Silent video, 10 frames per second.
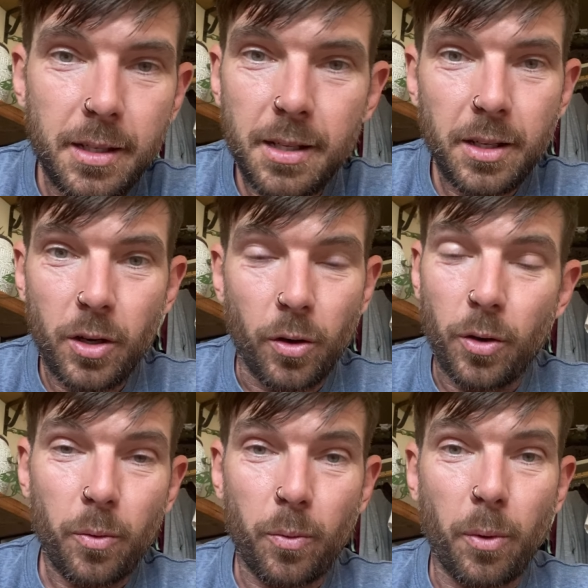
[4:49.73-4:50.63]

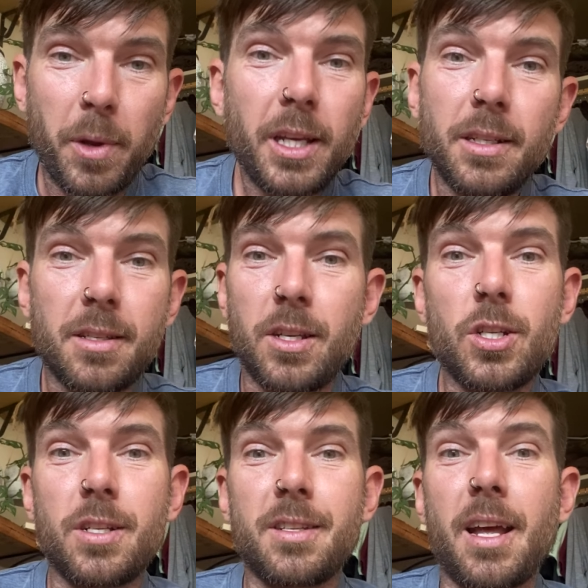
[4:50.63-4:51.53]
We're making
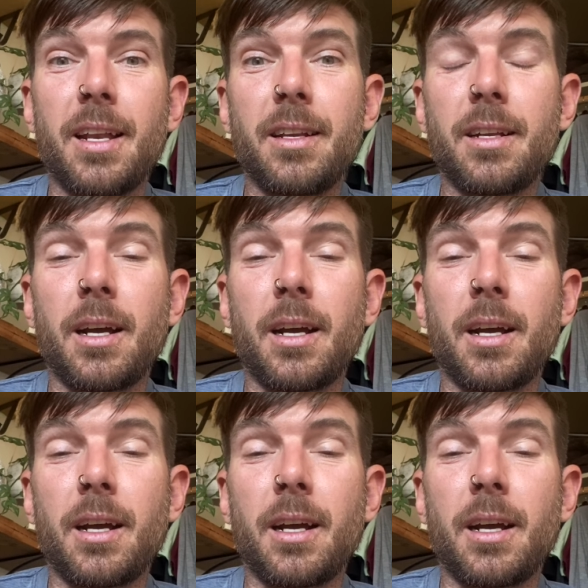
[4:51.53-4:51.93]
decisions that